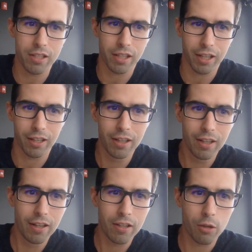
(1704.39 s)
Is like,
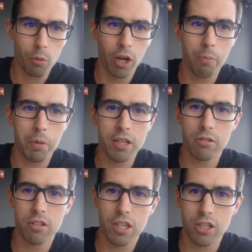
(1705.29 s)
you want to be
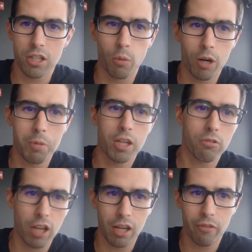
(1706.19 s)
strategic, you want to be
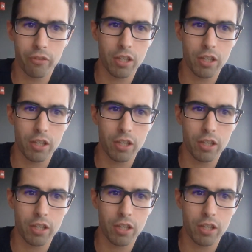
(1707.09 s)
creative,